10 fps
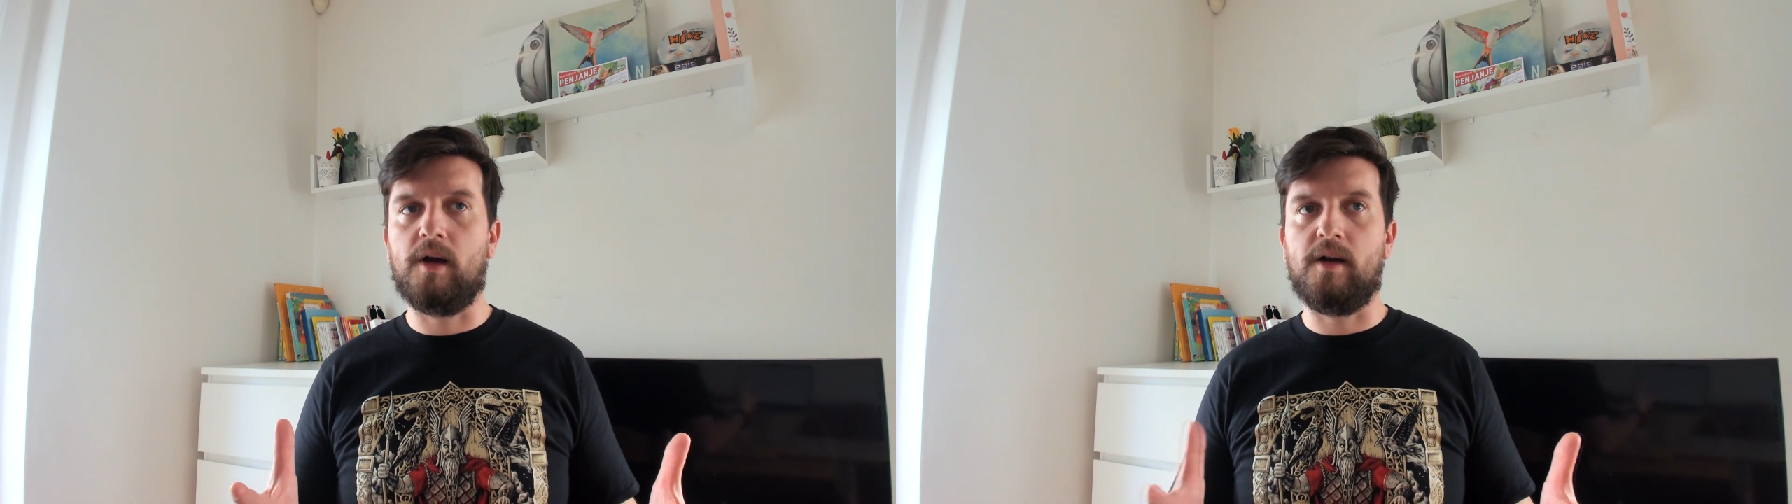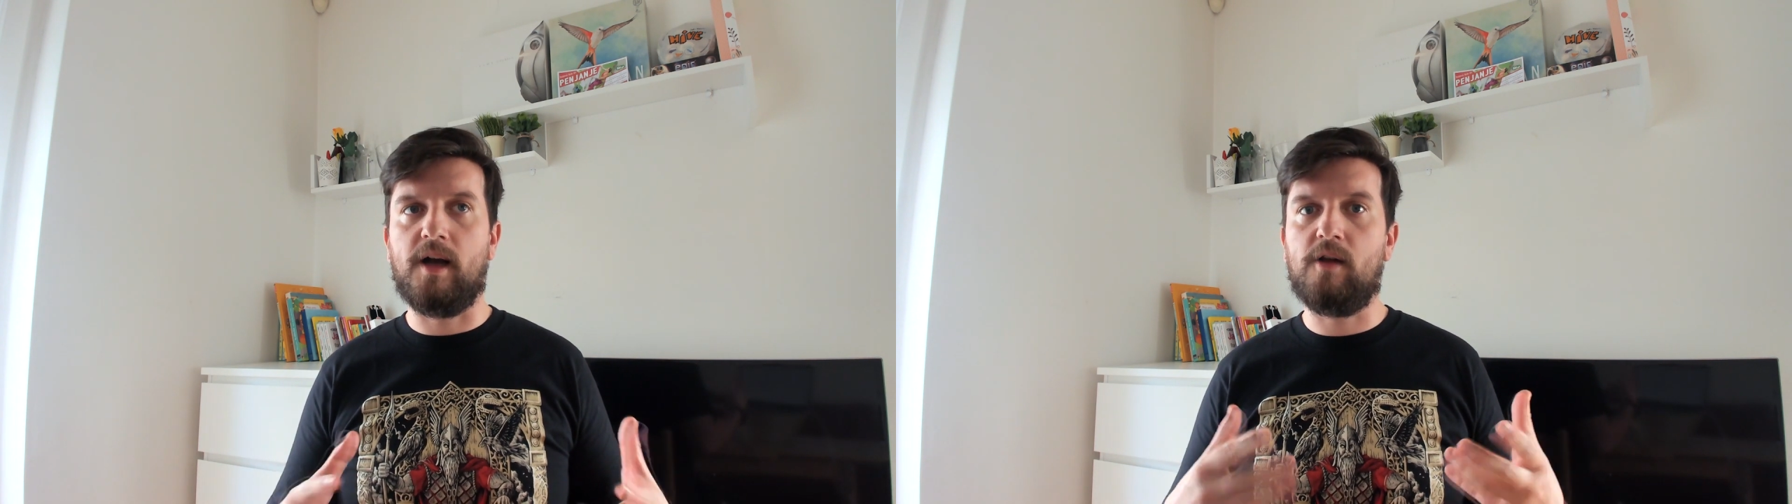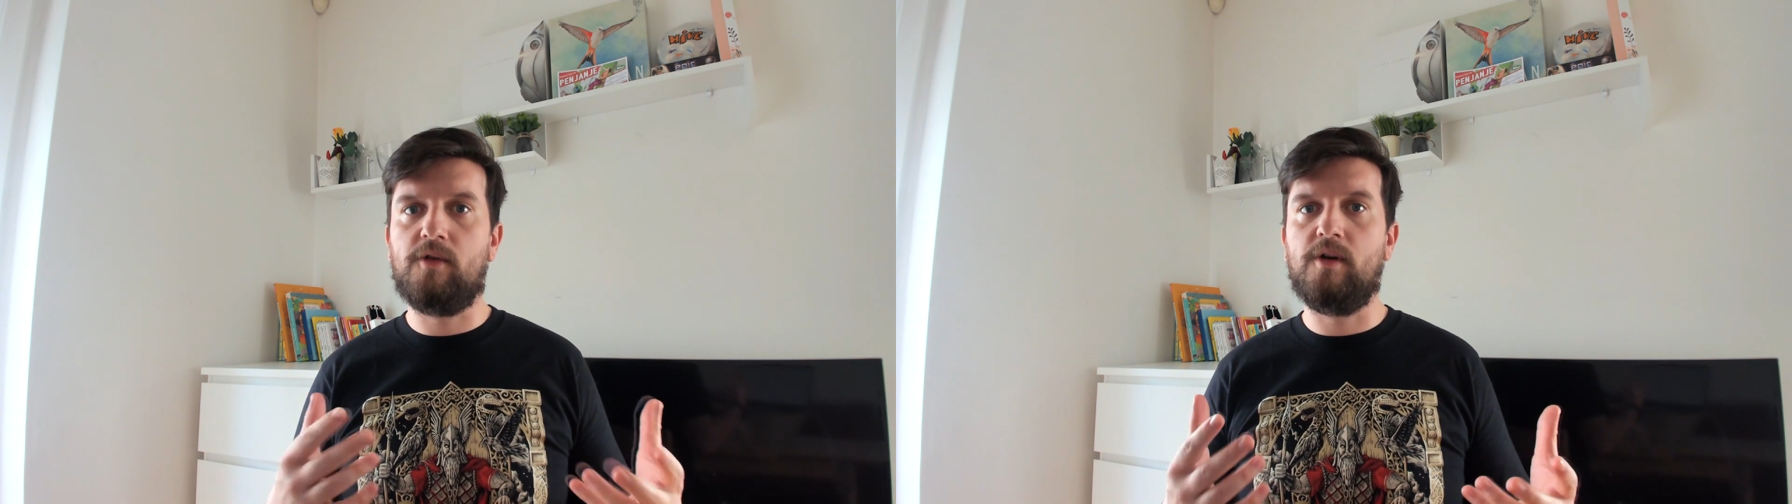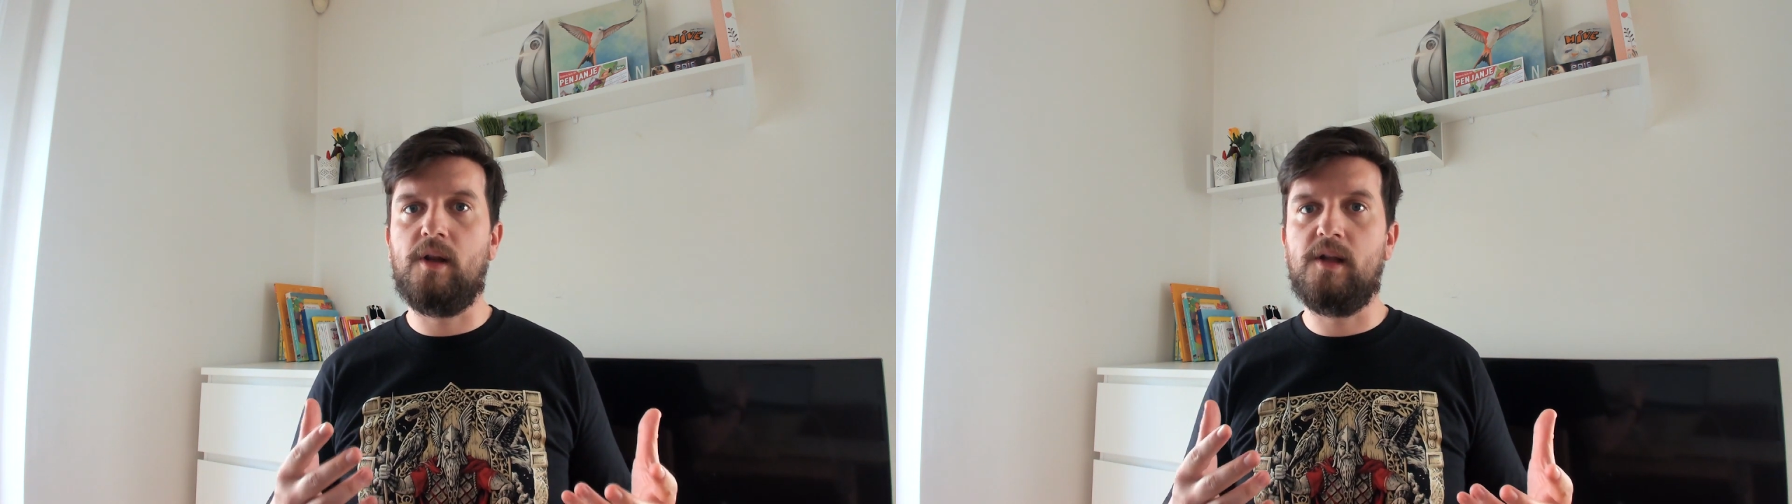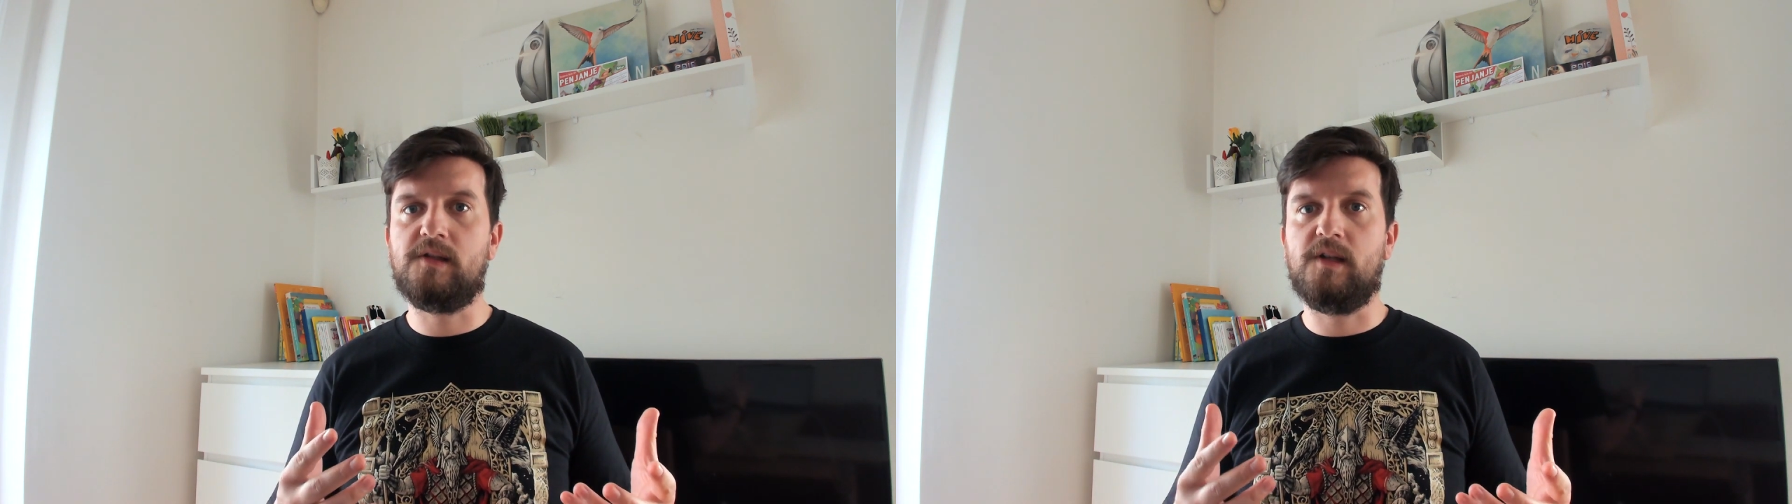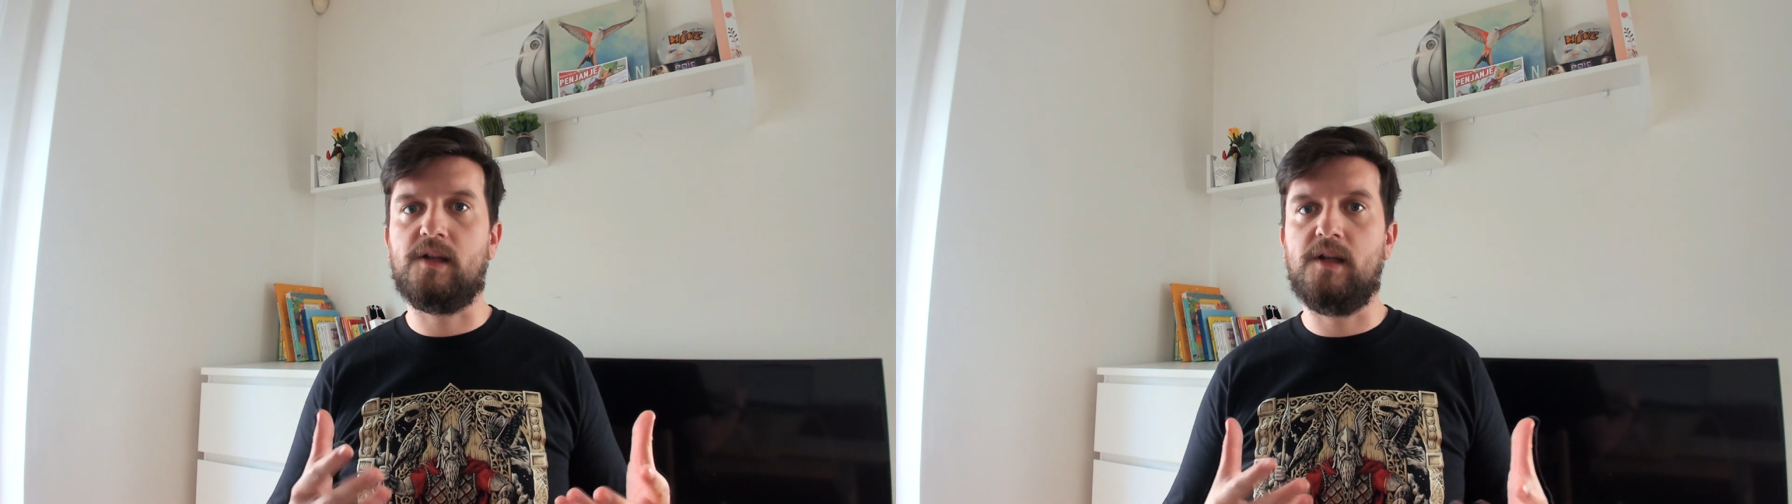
but an alpha release